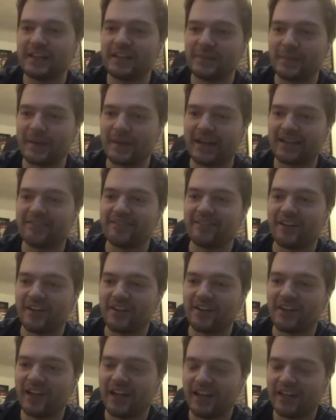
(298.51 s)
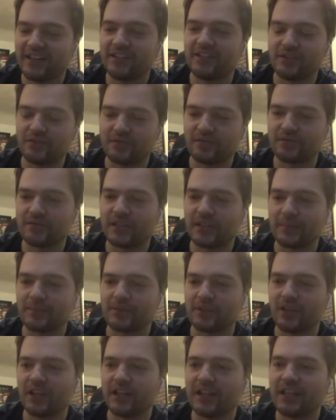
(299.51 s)
a bad run and you've kept
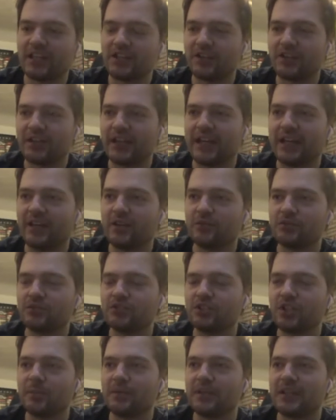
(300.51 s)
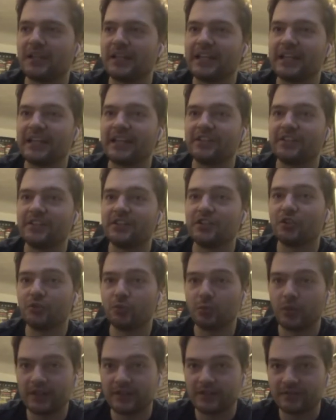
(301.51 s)
Ollie and you're now top of the league, and good
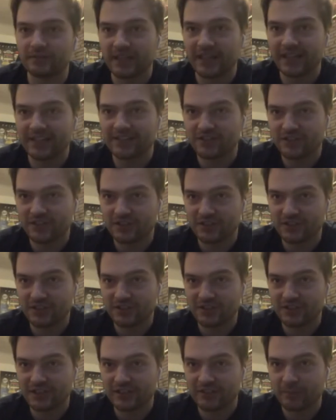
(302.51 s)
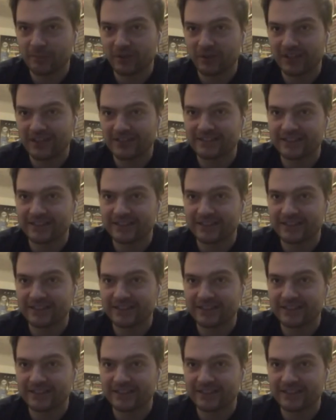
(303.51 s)
win against your Liverpool last